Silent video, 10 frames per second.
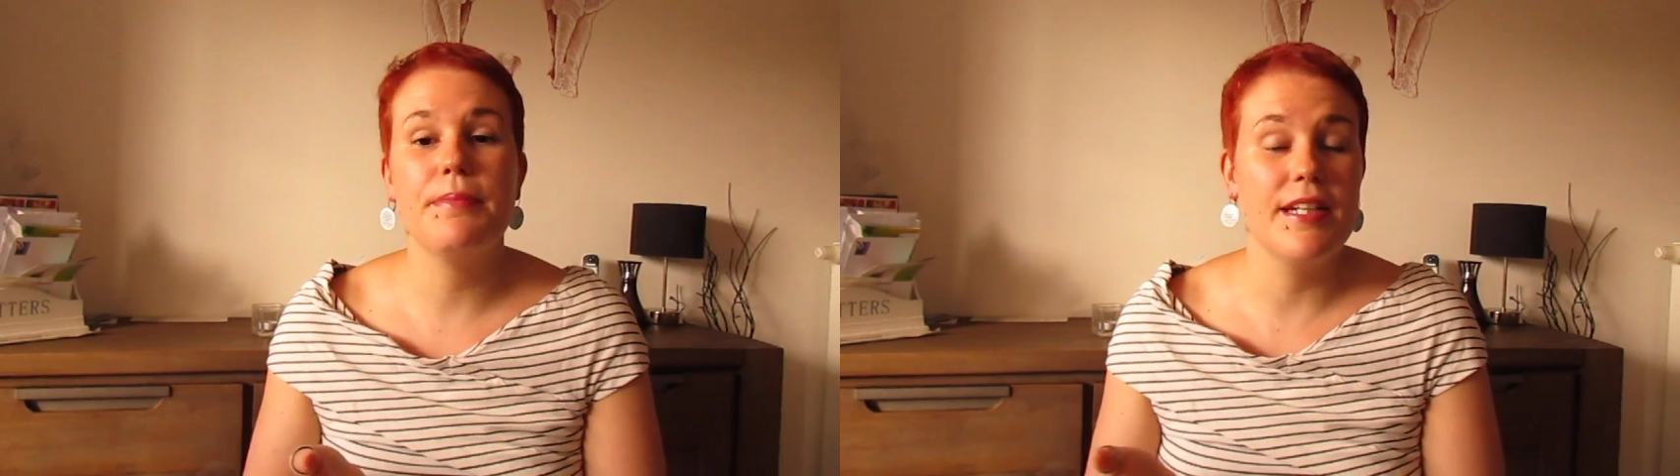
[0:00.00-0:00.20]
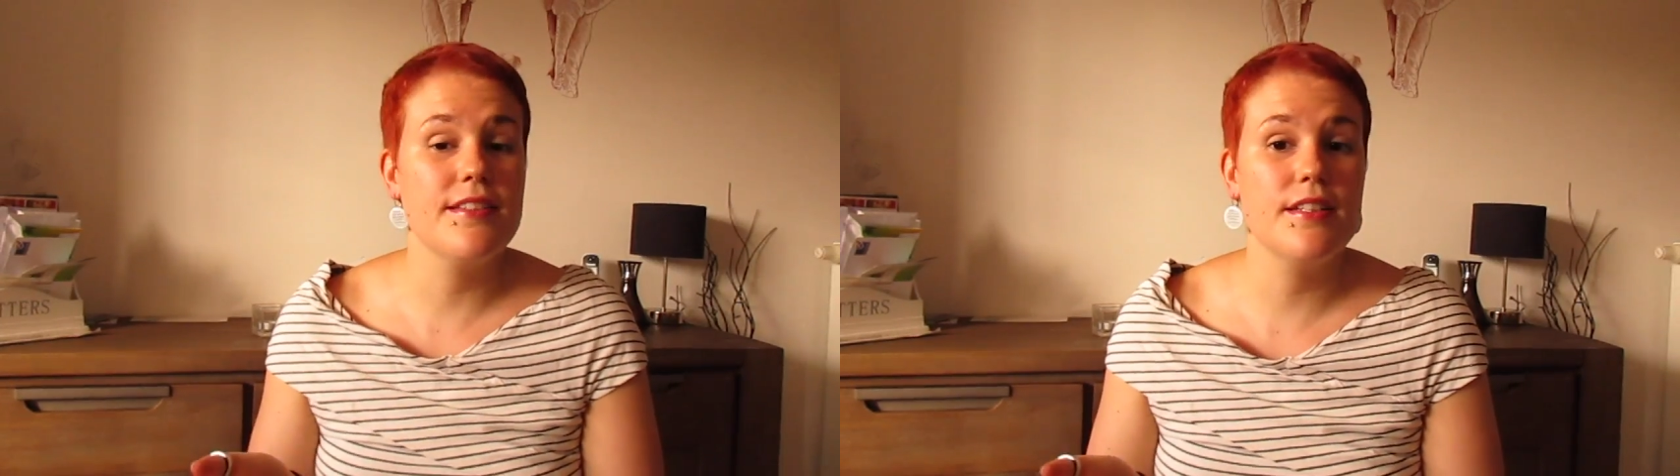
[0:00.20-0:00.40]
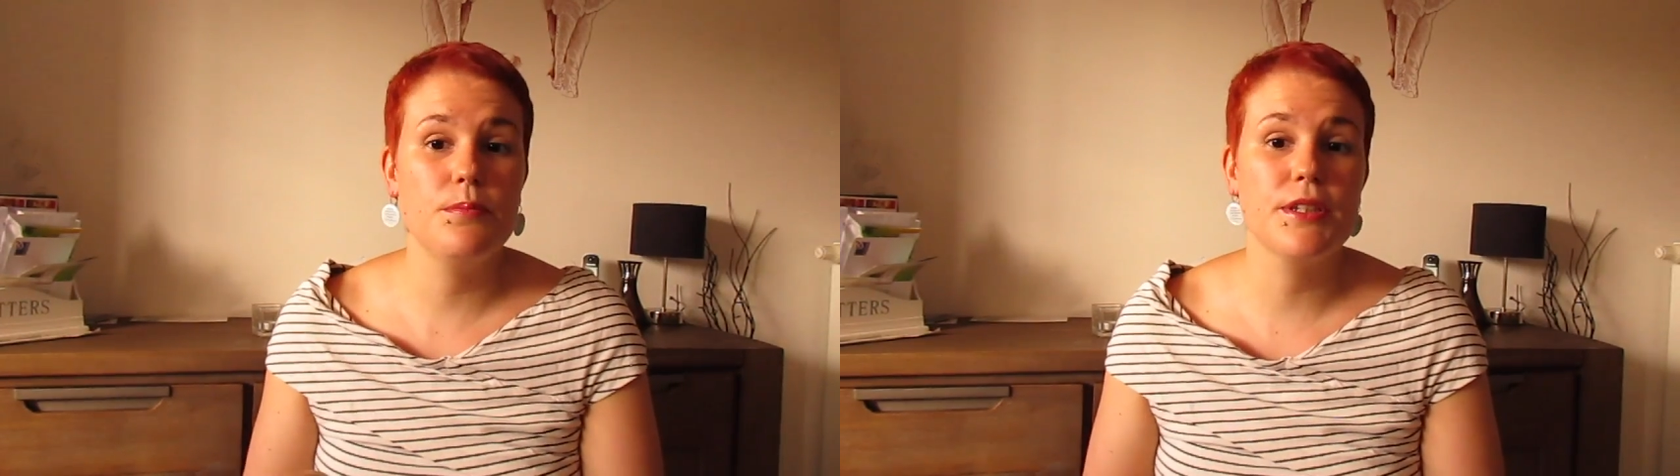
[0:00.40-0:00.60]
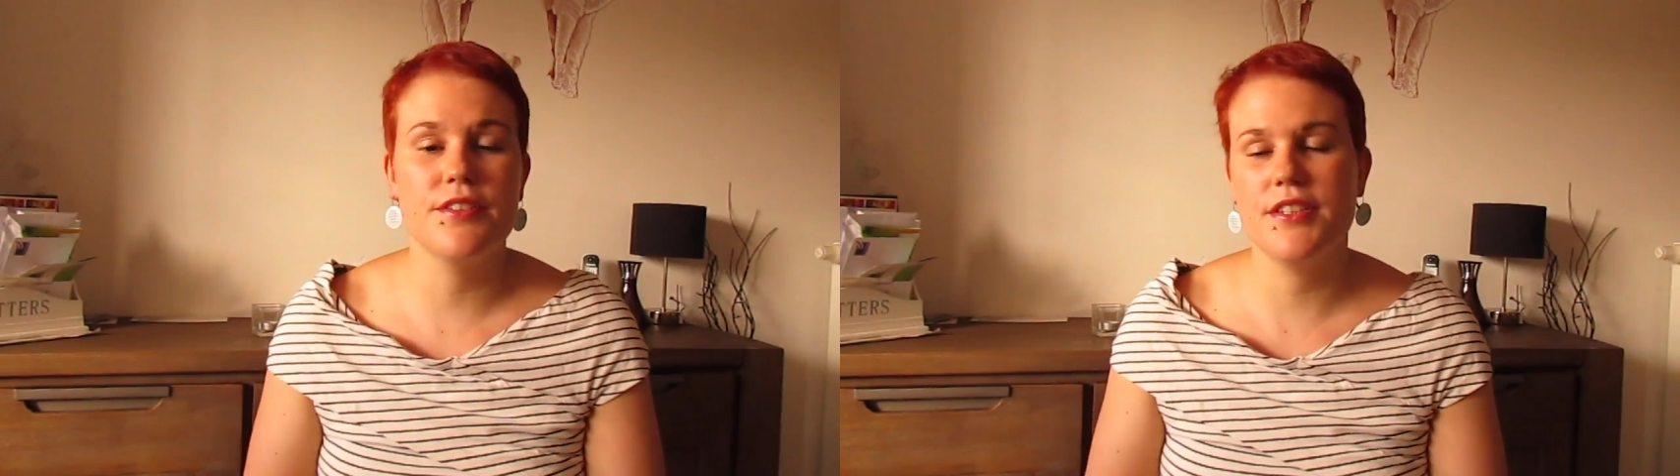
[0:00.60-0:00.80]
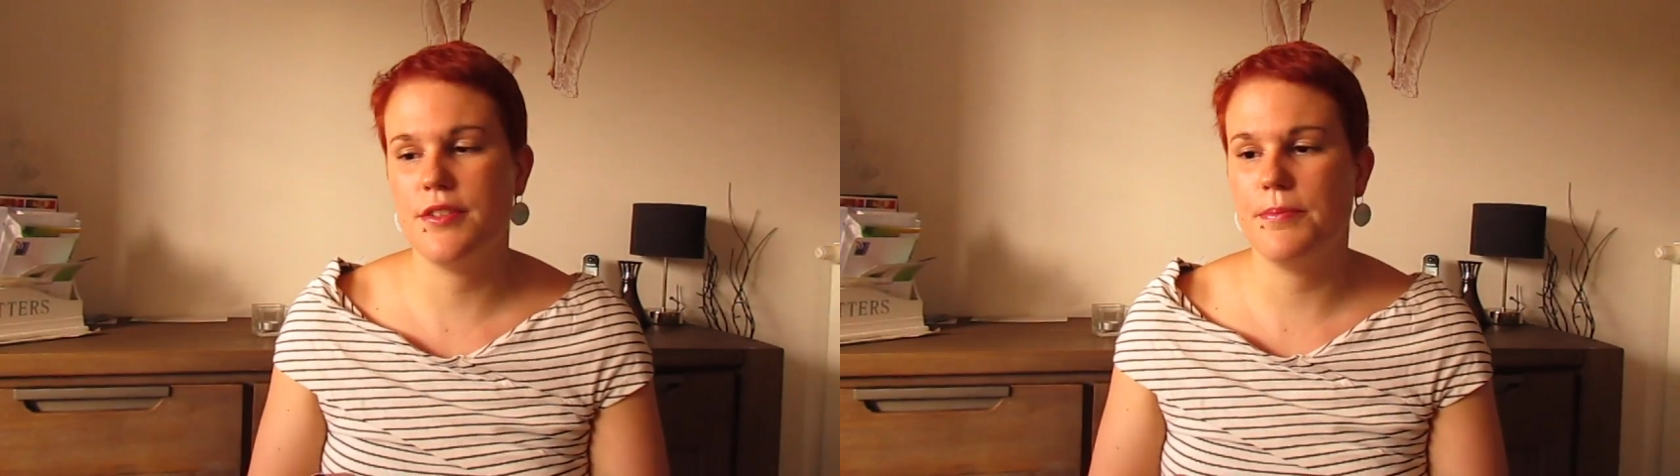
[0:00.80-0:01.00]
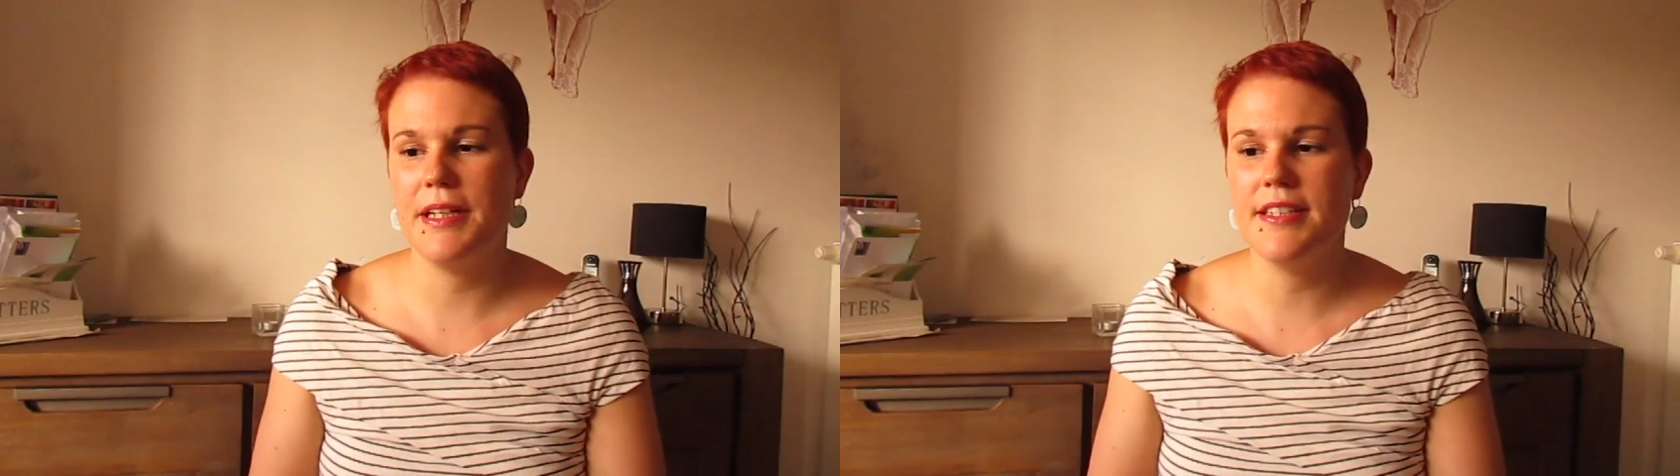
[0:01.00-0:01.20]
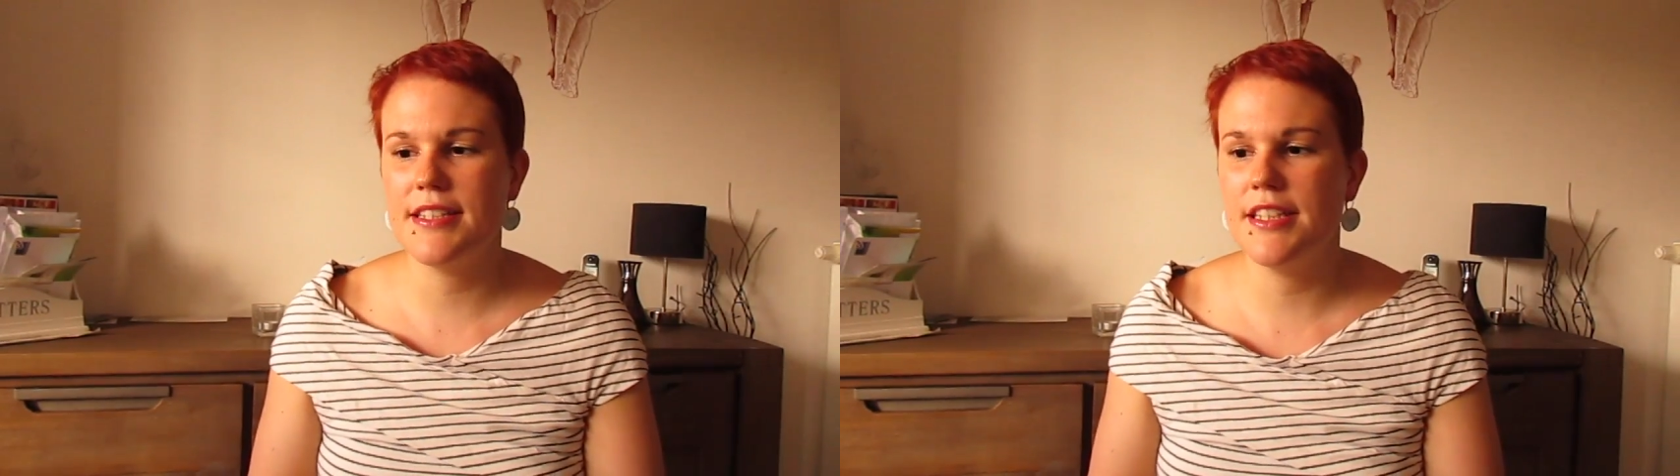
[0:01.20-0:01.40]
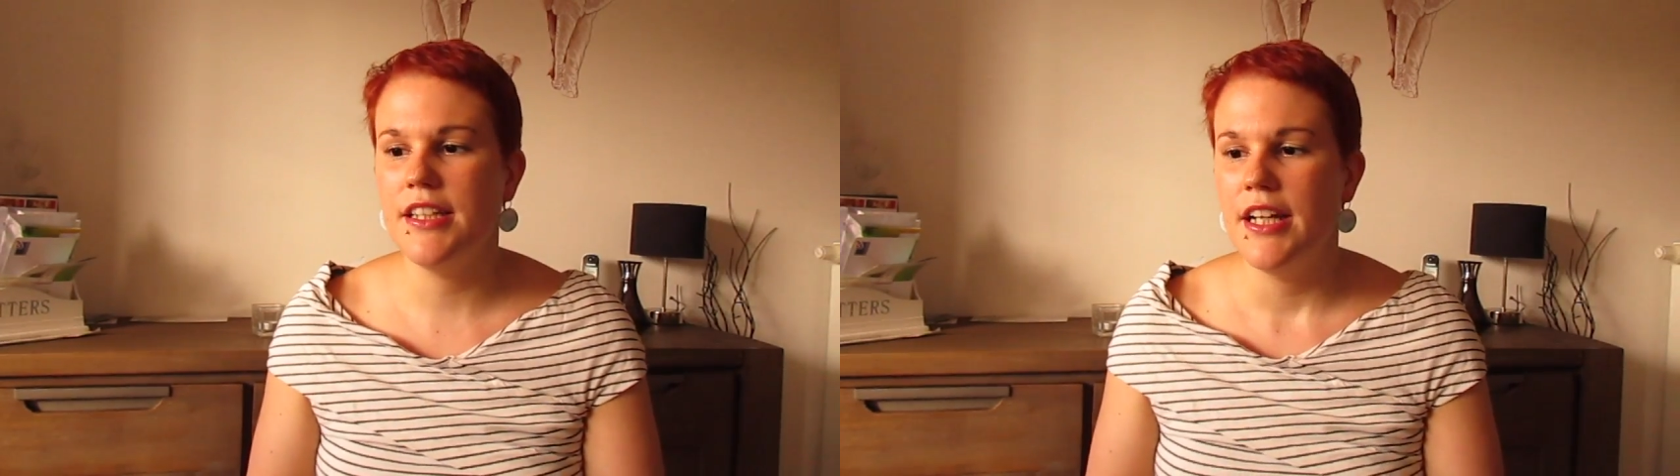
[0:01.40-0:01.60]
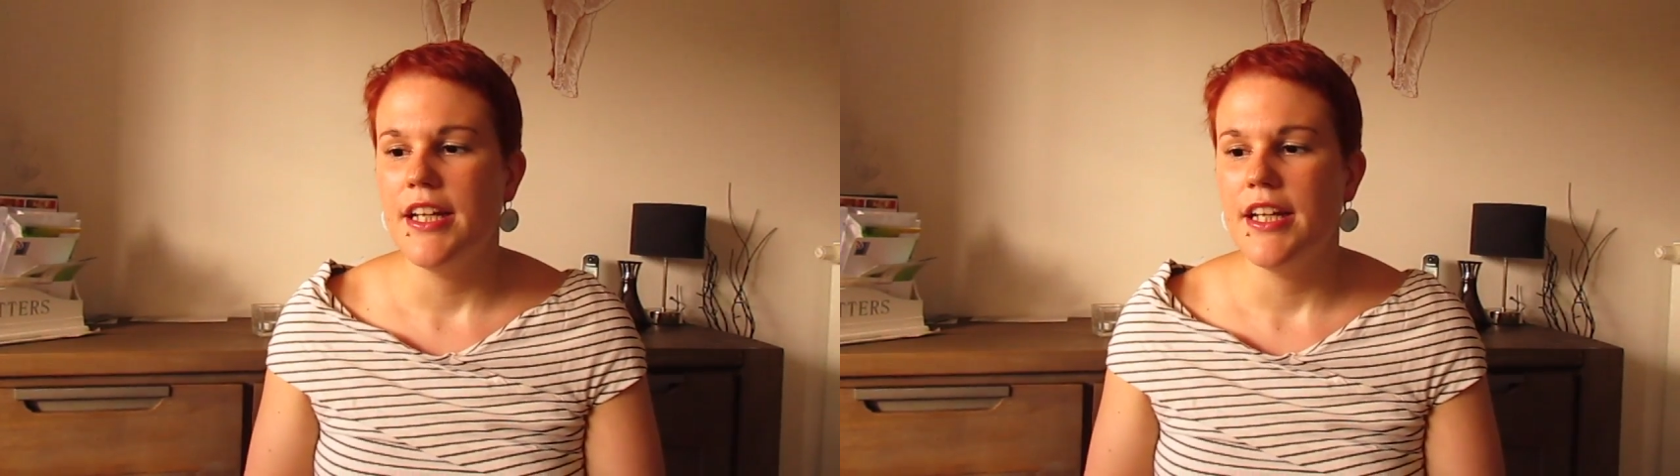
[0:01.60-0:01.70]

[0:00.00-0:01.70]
pencil, because it's a pencil,